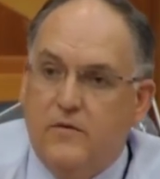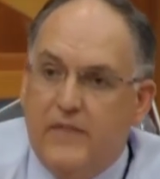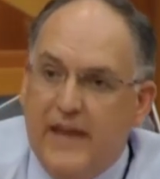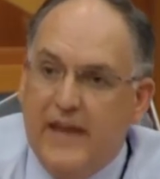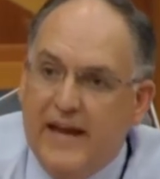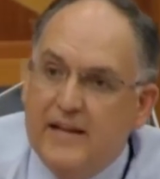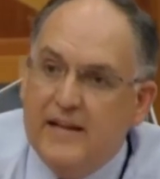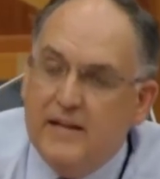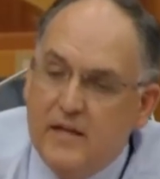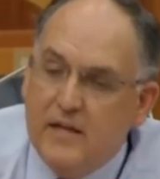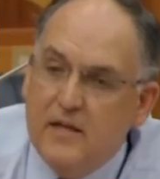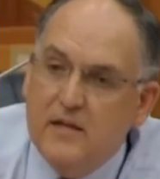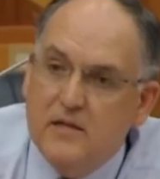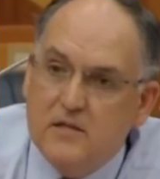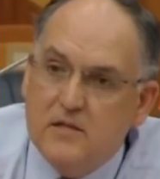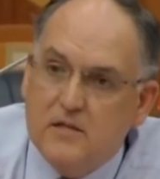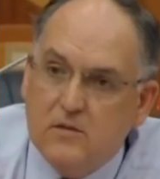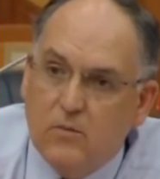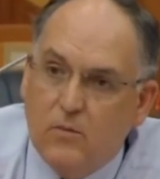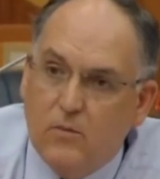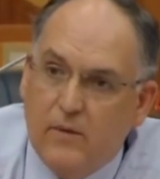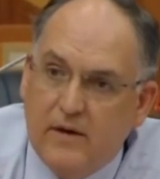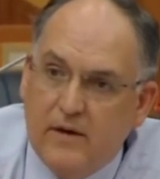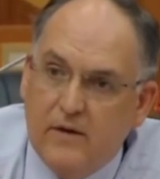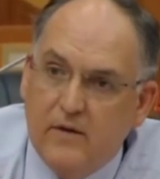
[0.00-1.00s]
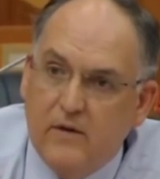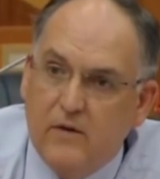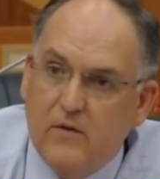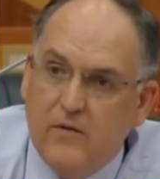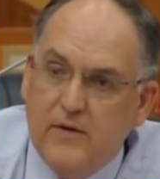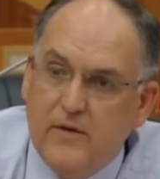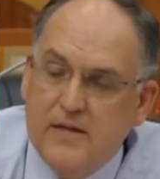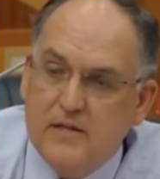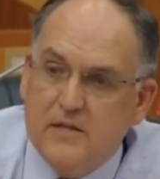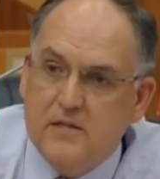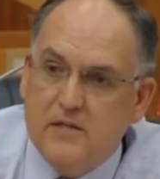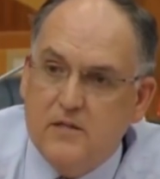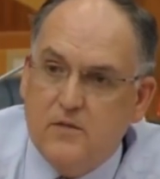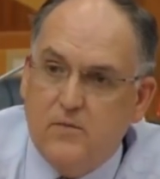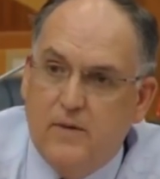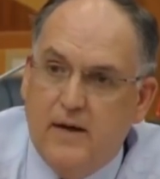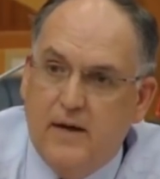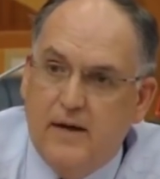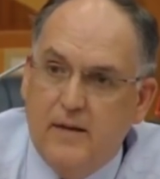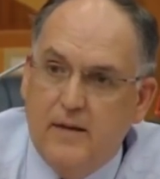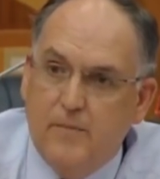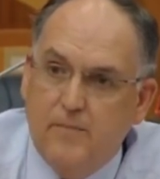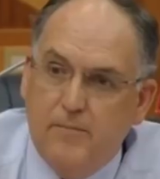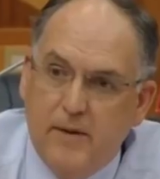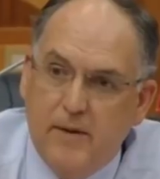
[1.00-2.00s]
That is one of the reasons
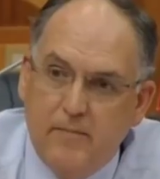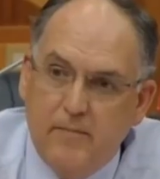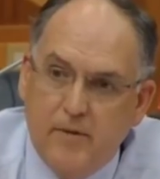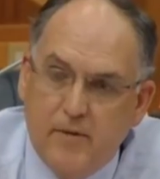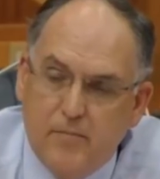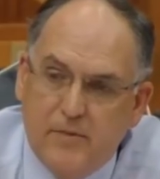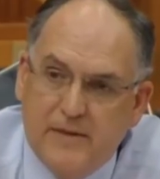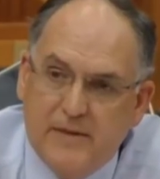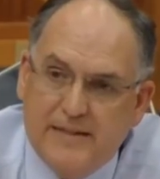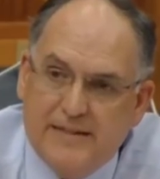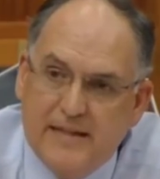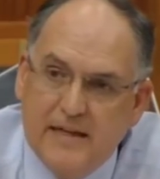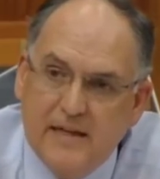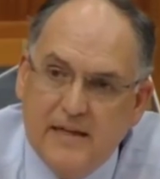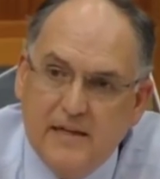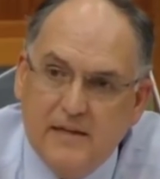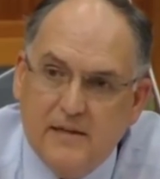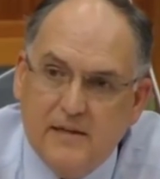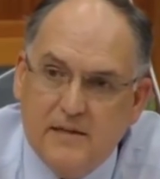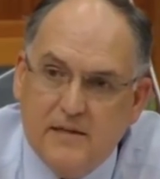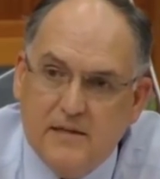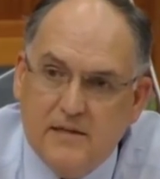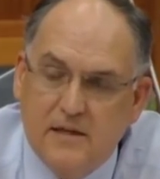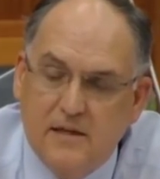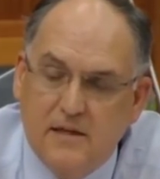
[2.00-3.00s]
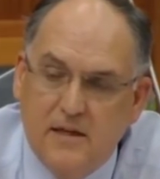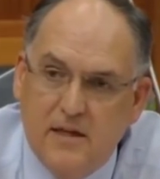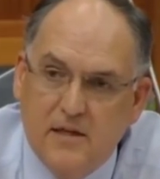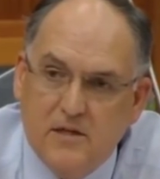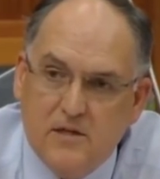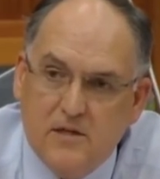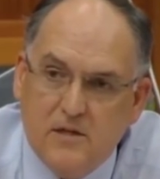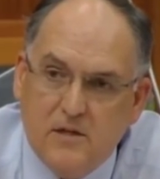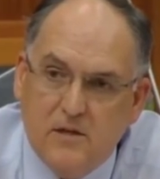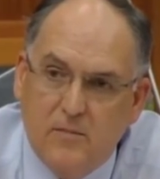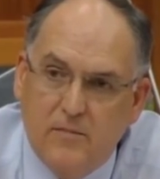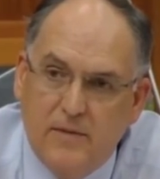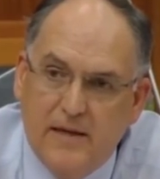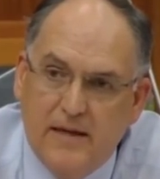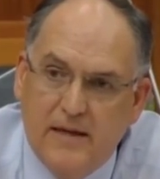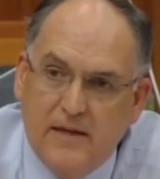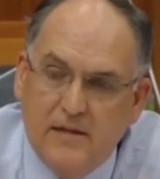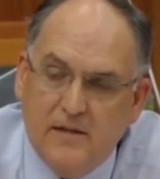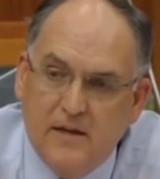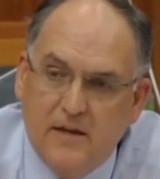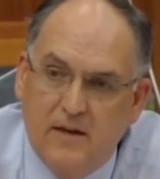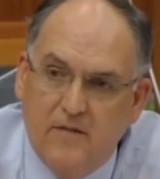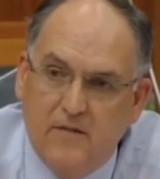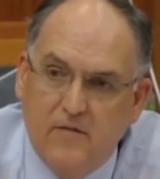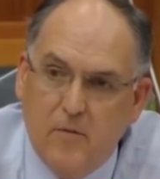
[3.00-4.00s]
why the public protector said Eskom
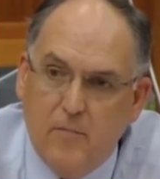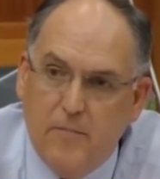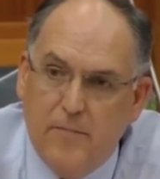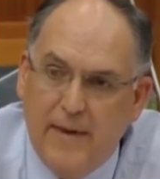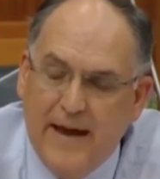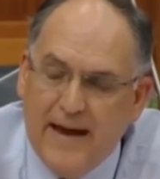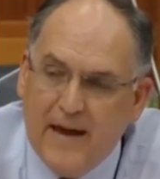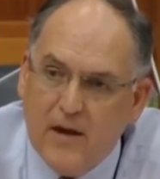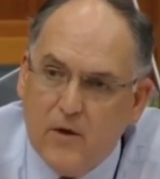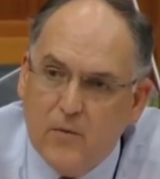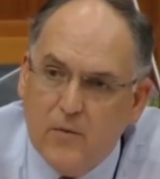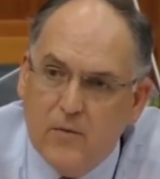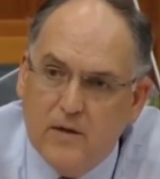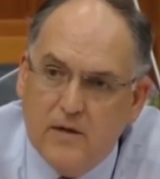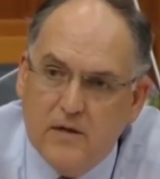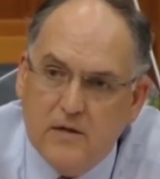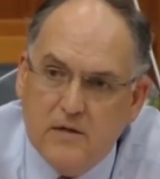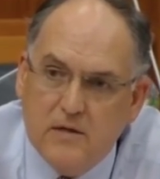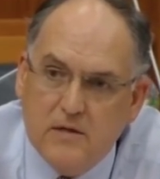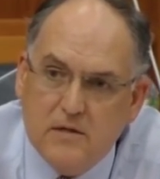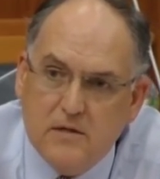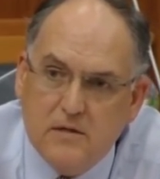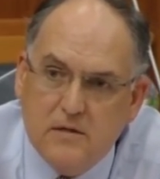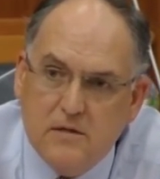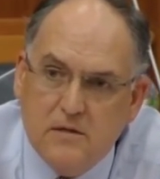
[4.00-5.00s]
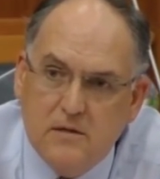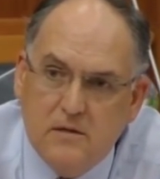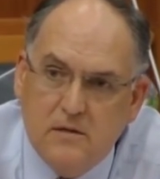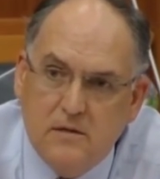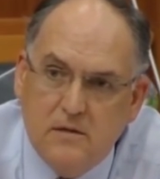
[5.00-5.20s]
leant over backwards